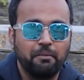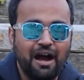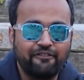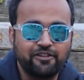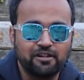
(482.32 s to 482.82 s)

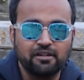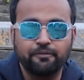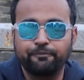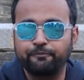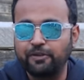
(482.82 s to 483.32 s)
after
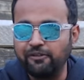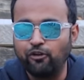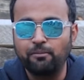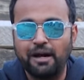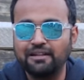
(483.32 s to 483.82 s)

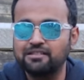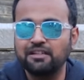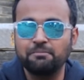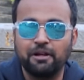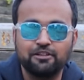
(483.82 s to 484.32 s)
3-4 months
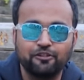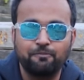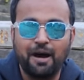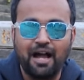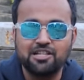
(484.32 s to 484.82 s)
in the month
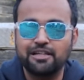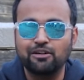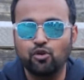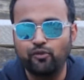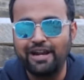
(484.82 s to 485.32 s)
of March,
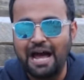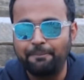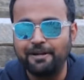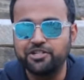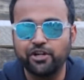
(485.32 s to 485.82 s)
then COVID
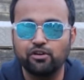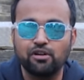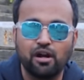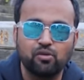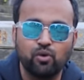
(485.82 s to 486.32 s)
happened, she could
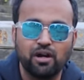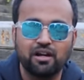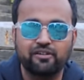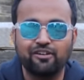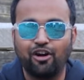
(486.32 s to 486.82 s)
not
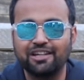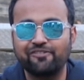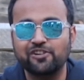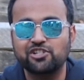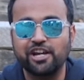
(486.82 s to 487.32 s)
work, all
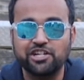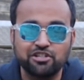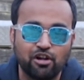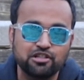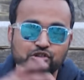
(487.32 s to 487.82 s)
the
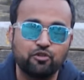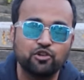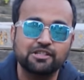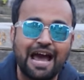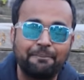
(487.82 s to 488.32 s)
frustration also
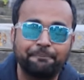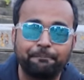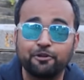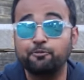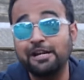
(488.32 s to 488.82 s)

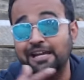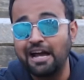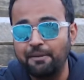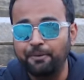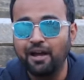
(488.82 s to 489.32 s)
was
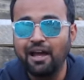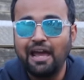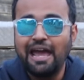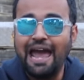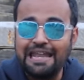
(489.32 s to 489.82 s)
building up.
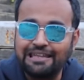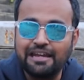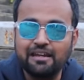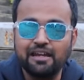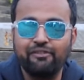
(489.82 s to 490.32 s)
And
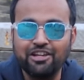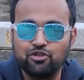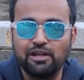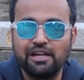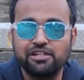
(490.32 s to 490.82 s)
then
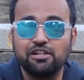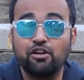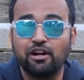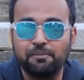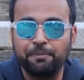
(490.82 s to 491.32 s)
eventually she
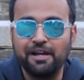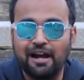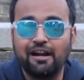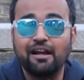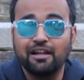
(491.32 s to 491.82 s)
got her
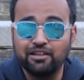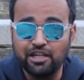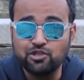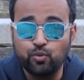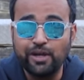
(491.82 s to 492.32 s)
PR
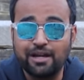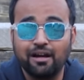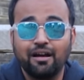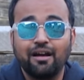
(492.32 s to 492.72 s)
this week,